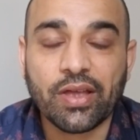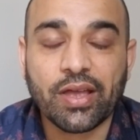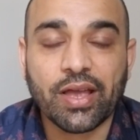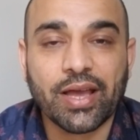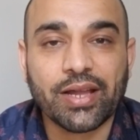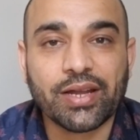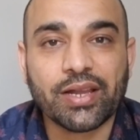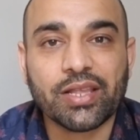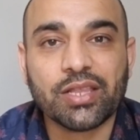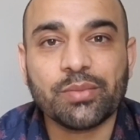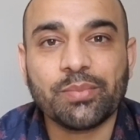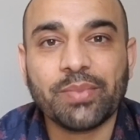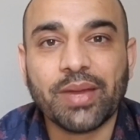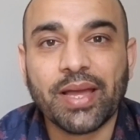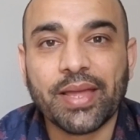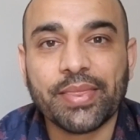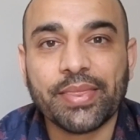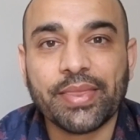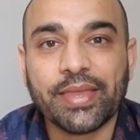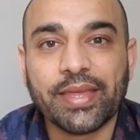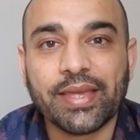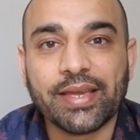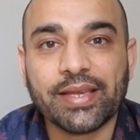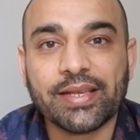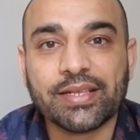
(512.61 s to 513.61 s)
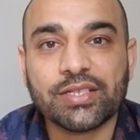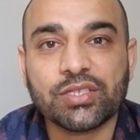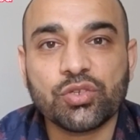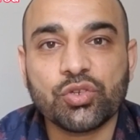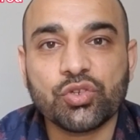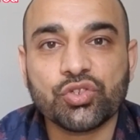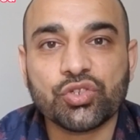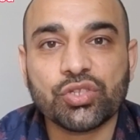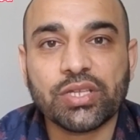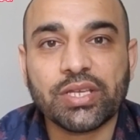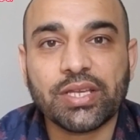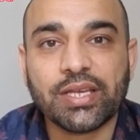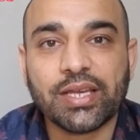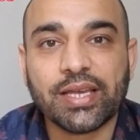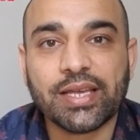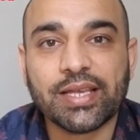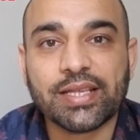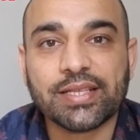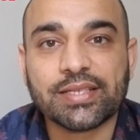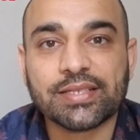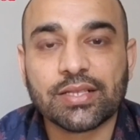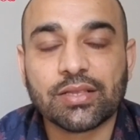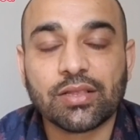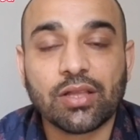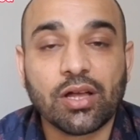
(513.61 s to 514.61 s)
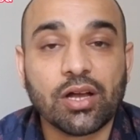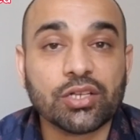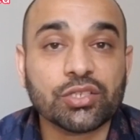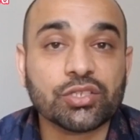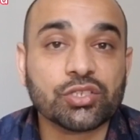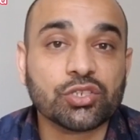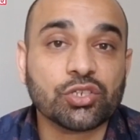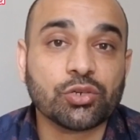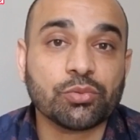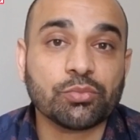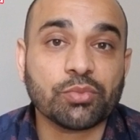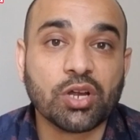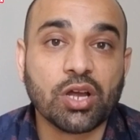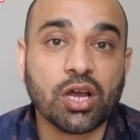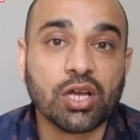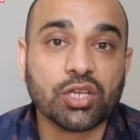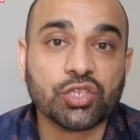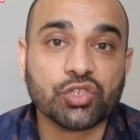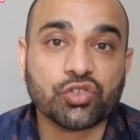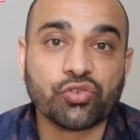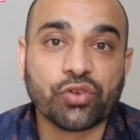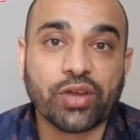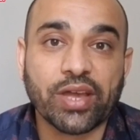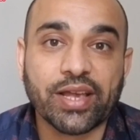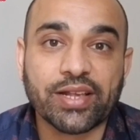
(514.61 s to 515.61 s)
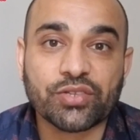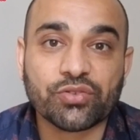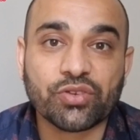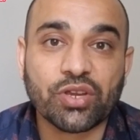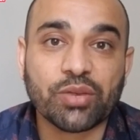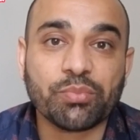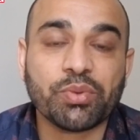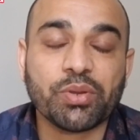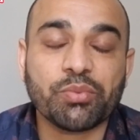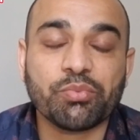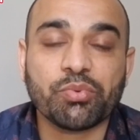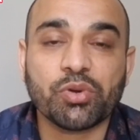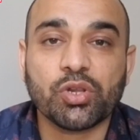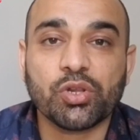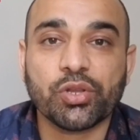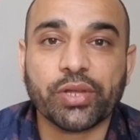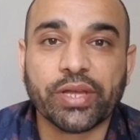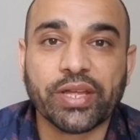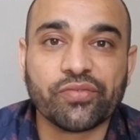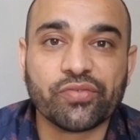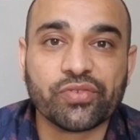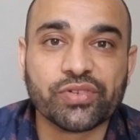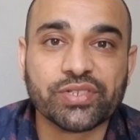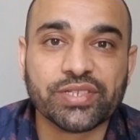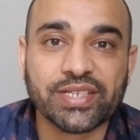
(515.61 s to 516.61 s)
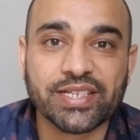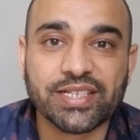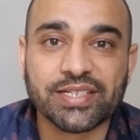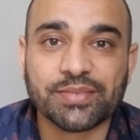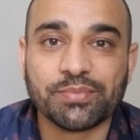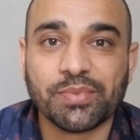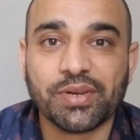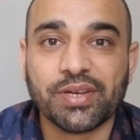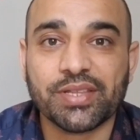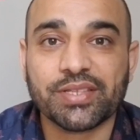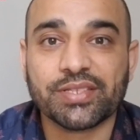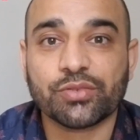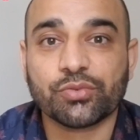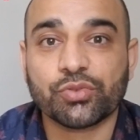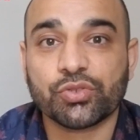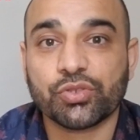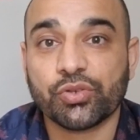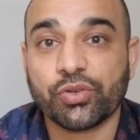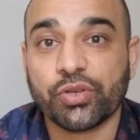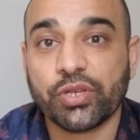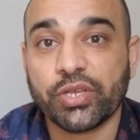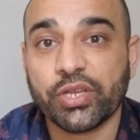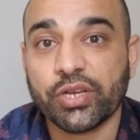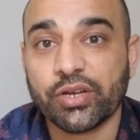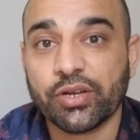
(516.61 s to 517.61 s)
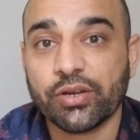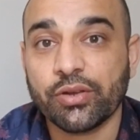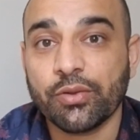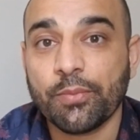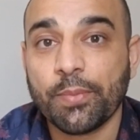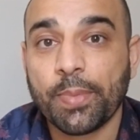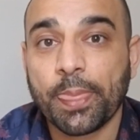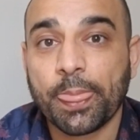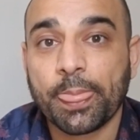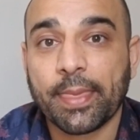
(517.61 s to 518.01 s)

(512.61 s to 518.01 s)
Another bad thing is usually it's long-term contracts, right? People are looking for 6 months to a year.